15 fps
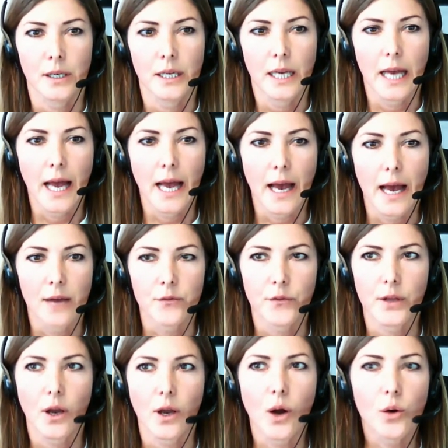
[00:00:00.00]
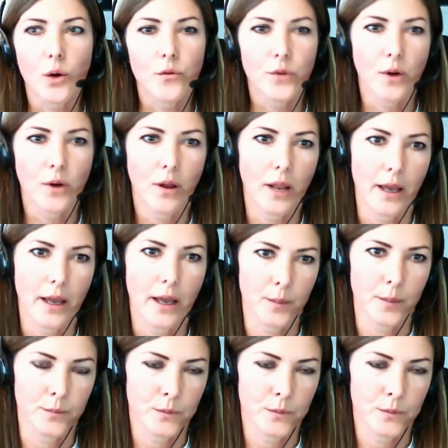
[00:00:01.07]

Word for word: have the overall aim